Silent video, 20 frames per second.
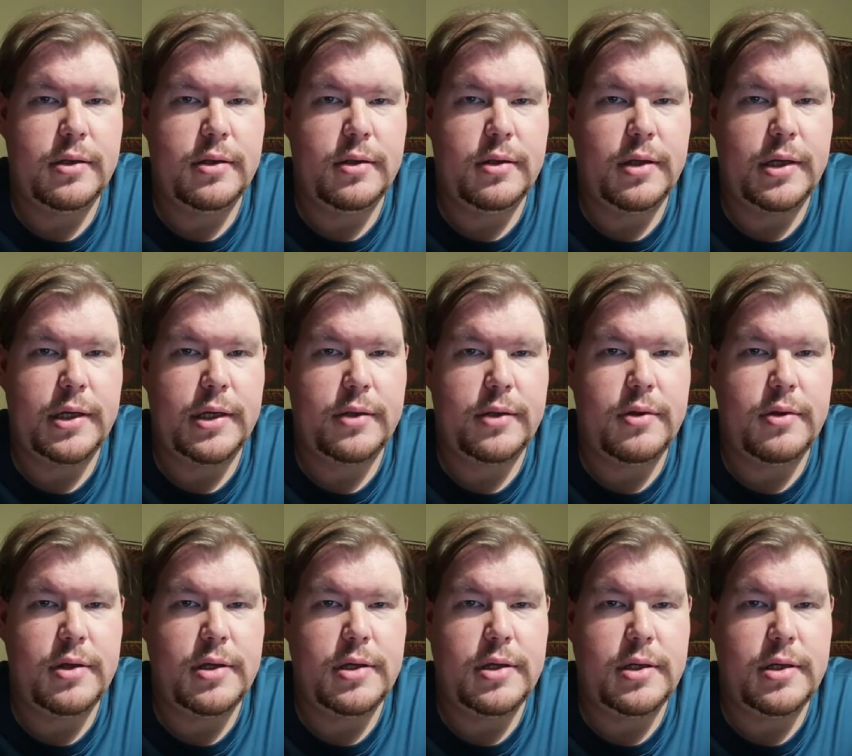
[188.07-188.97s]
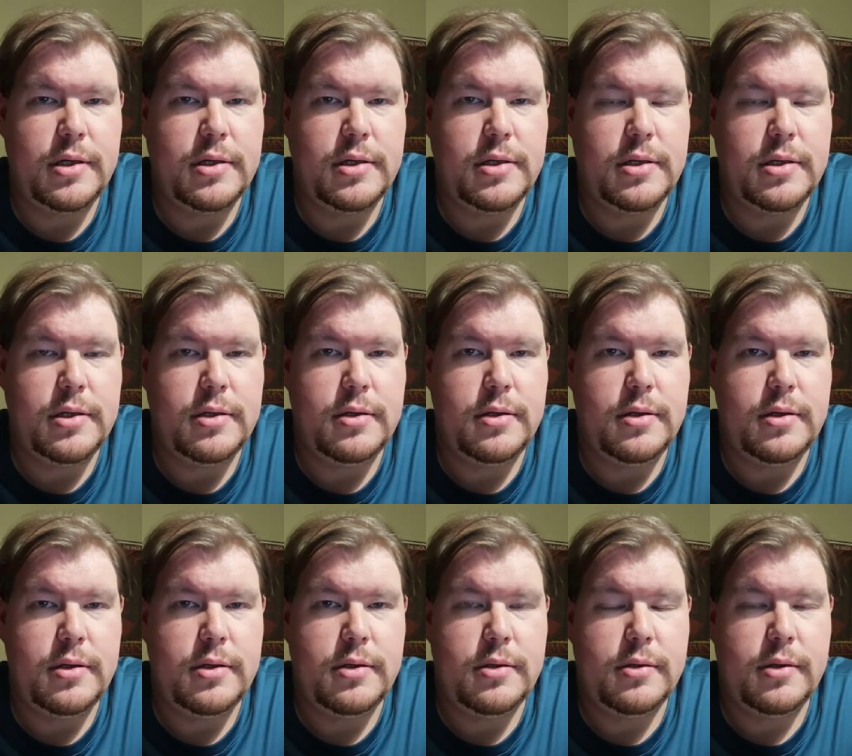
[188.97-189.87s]
like
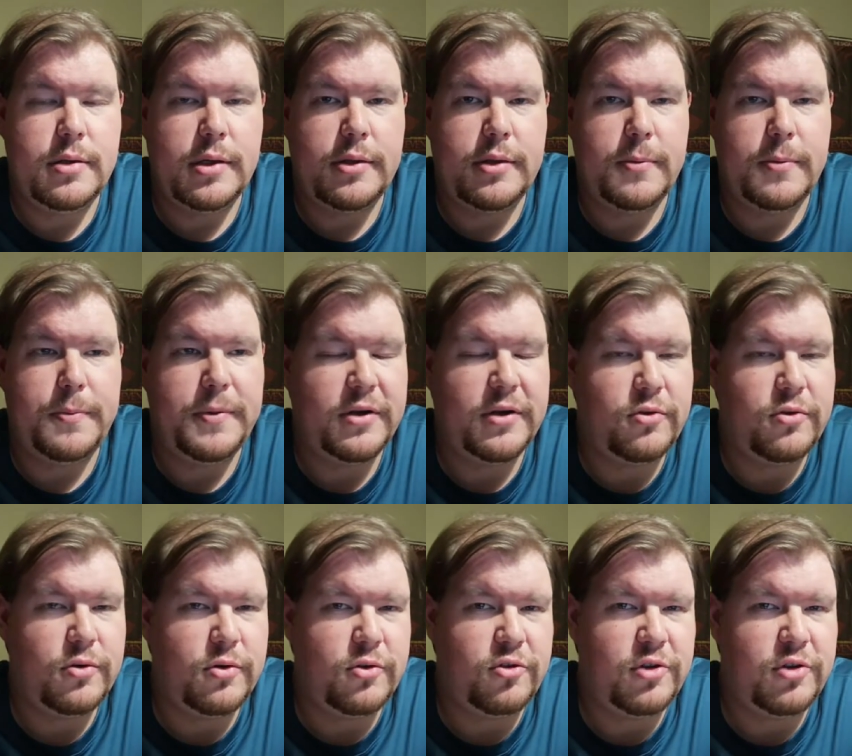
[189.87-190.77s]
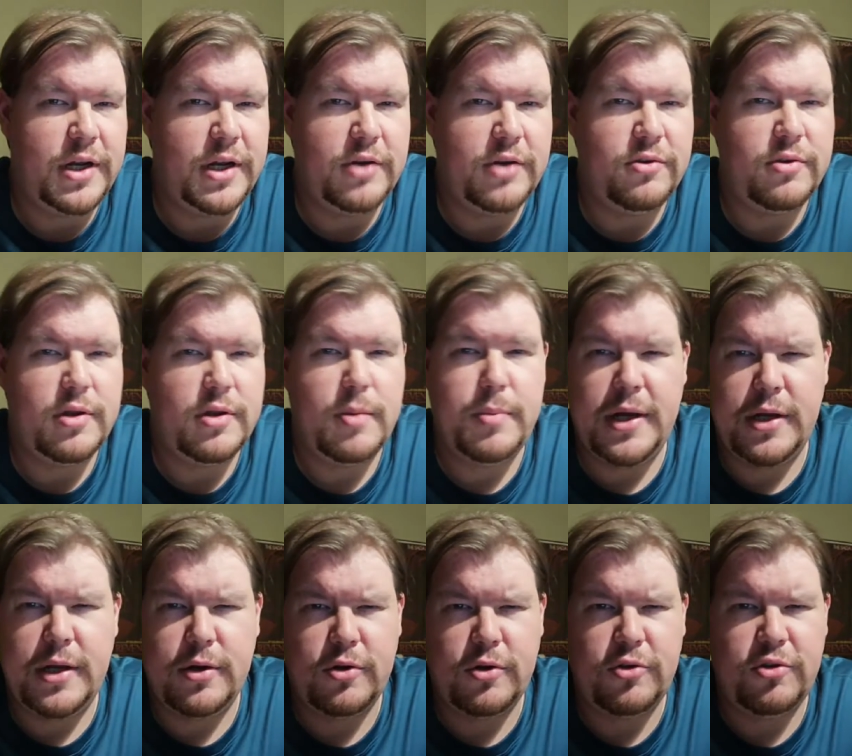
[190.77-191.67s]
the like the picture change and the
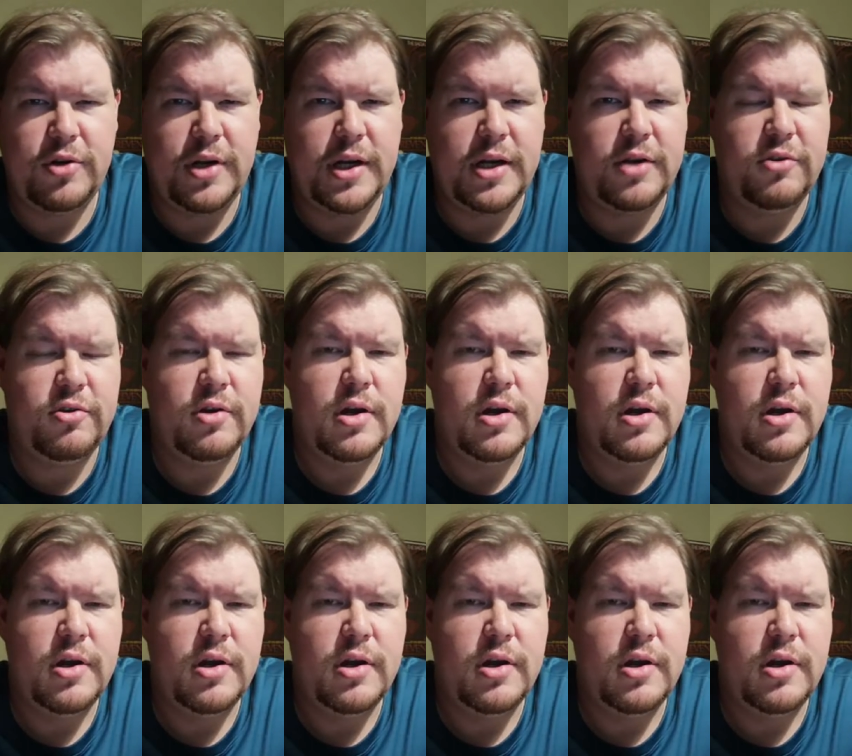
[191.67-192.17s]
banner change